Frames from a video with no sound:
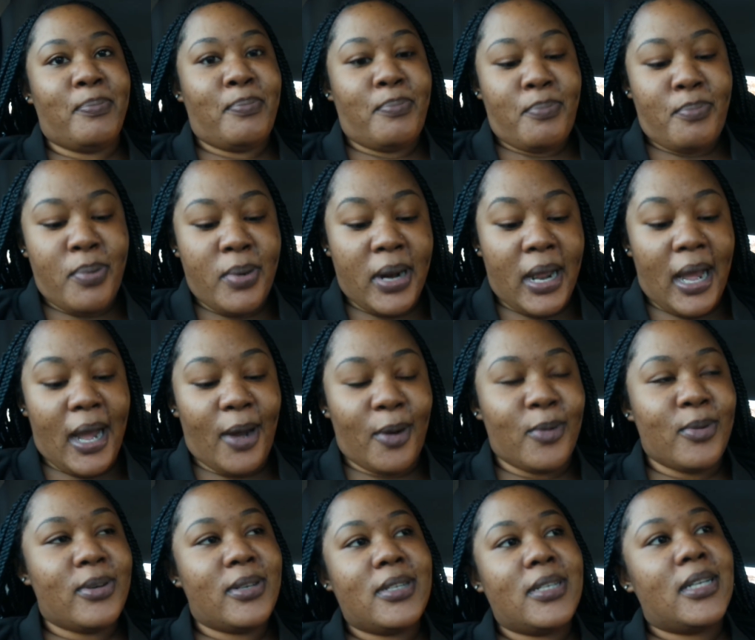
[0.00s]
put it out.
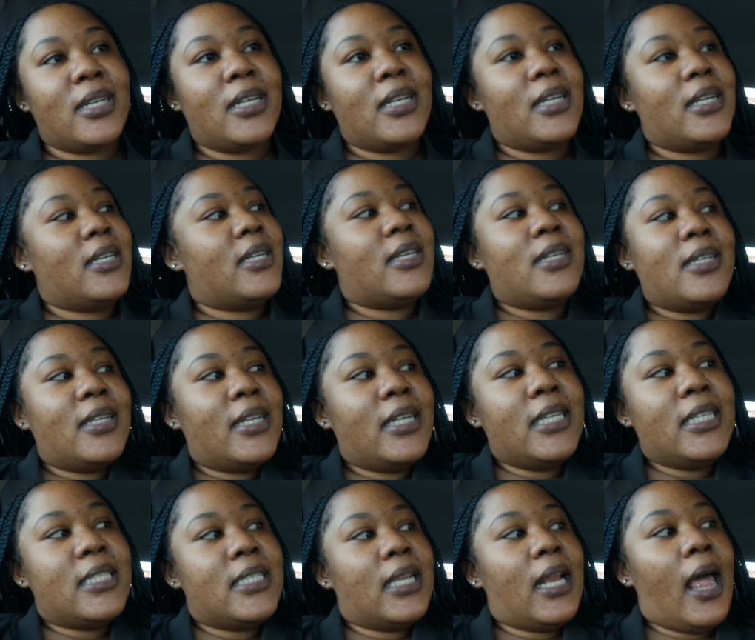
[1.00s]

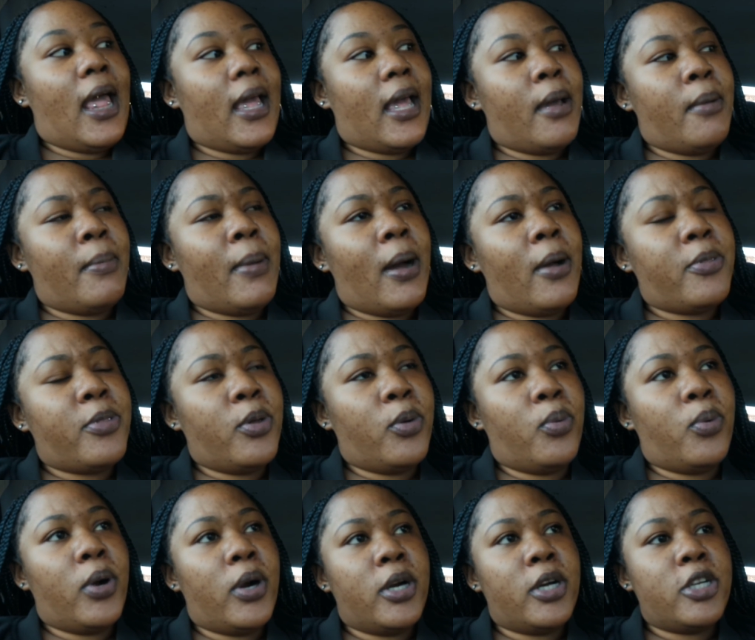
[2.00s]
It's like about the
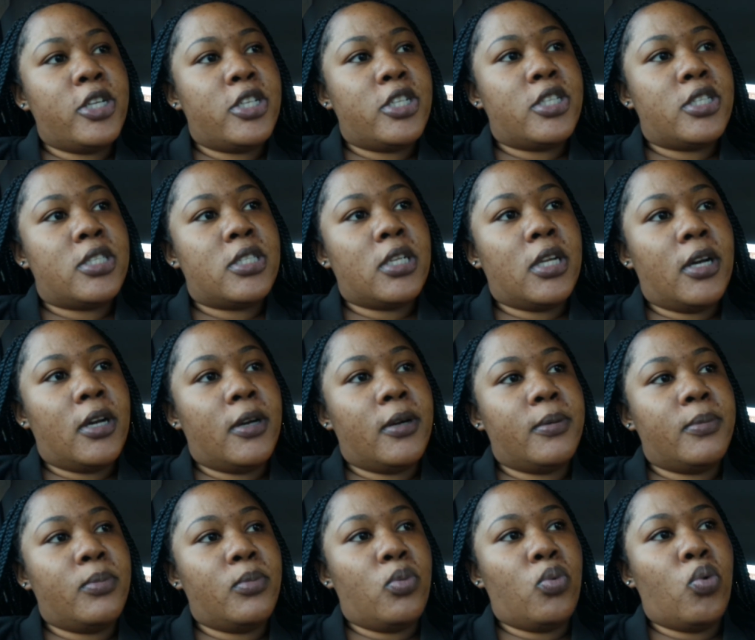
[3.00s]
worst
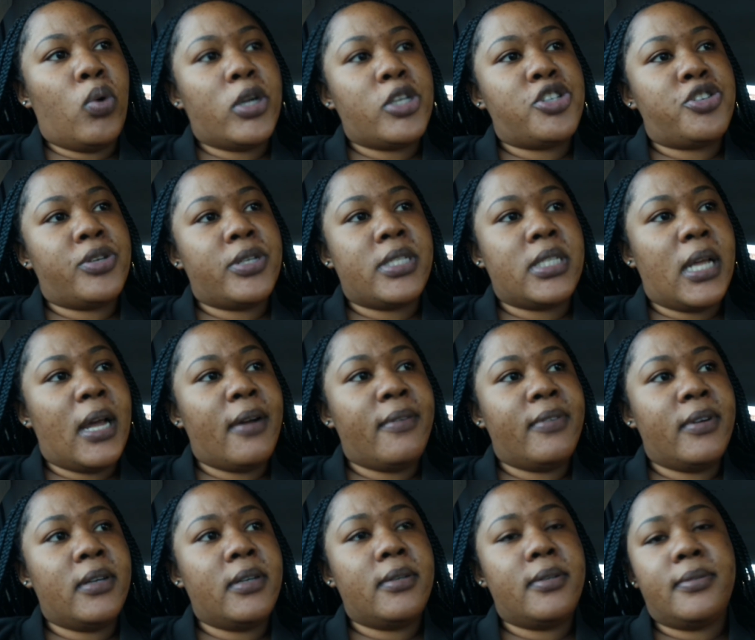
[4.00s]
waitress
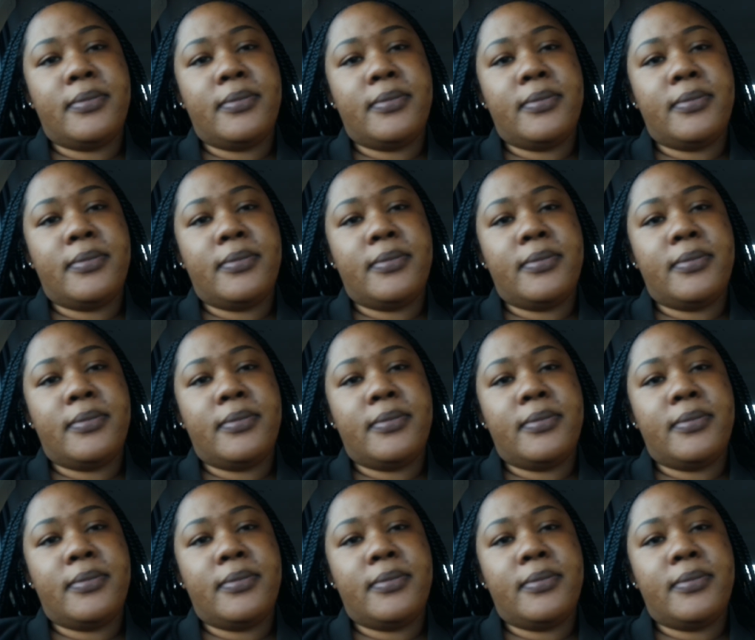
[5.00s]
ever.